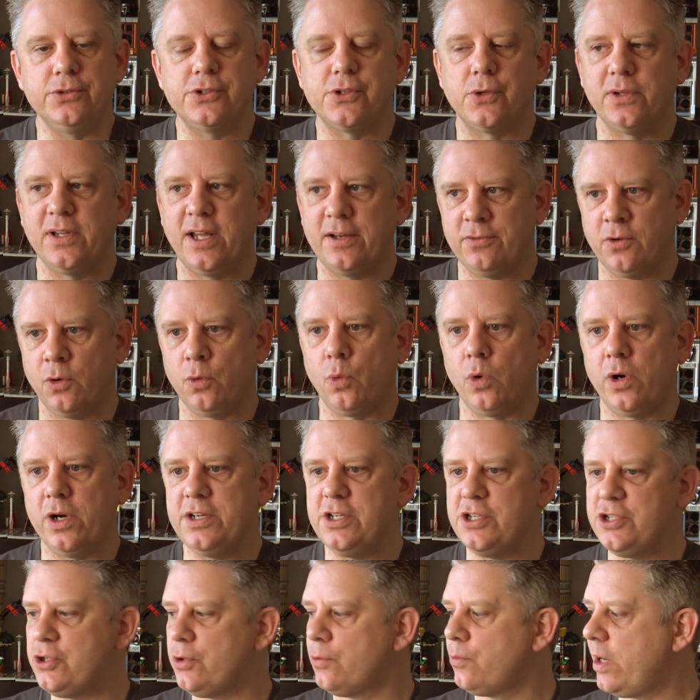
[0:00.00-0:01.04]
So level 1
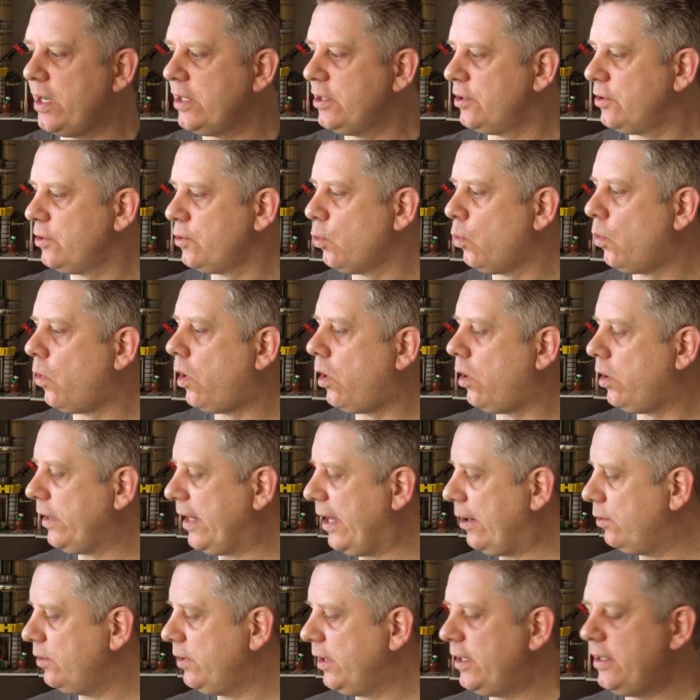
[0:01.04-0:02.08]
is your regular wall
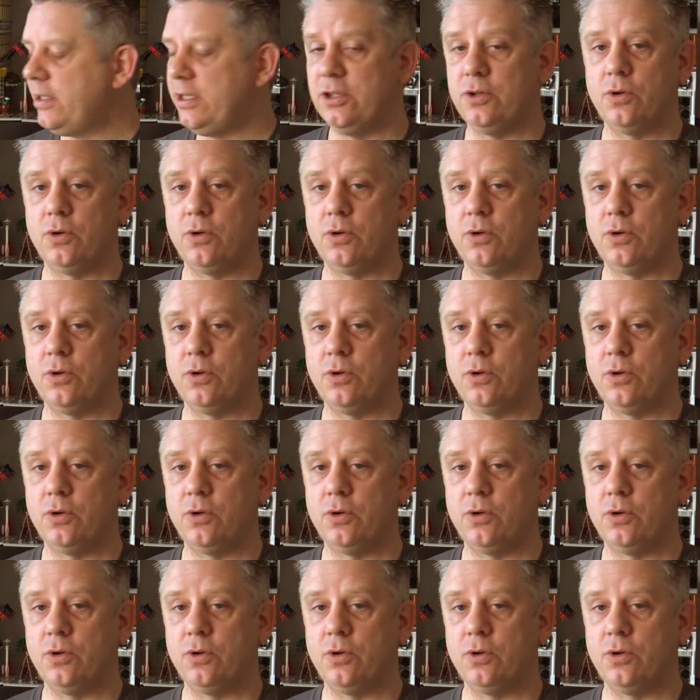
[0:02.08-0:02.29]
outlet.